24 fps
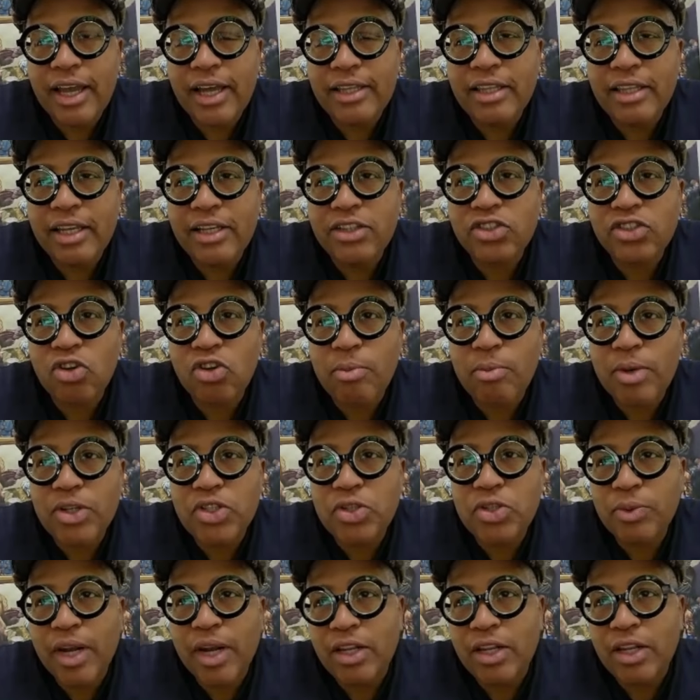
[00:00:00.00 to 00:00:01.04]
I think so much
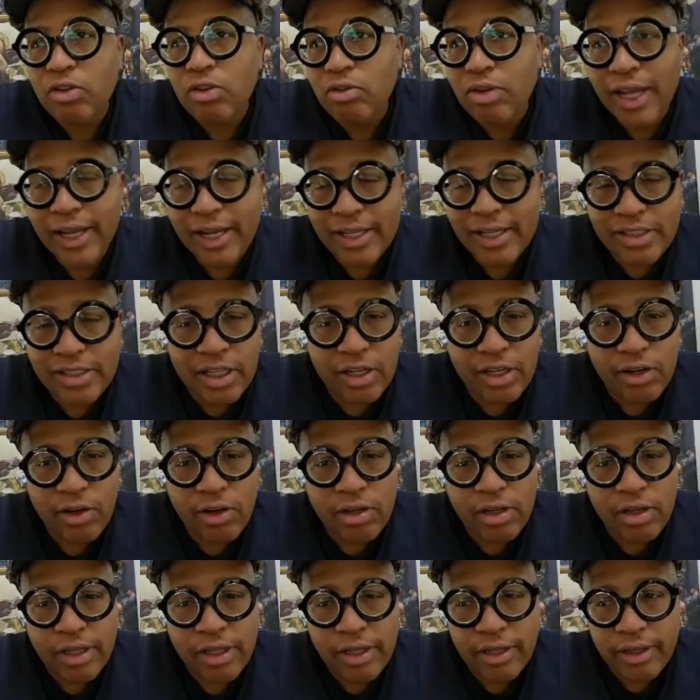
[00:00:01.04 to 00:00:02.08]
of what I do, like I said
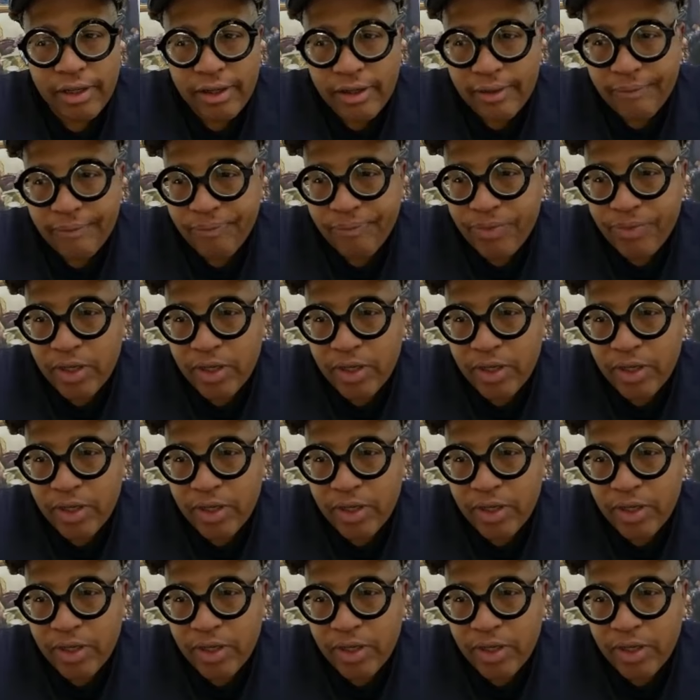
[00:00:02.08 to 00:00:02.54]
earlier,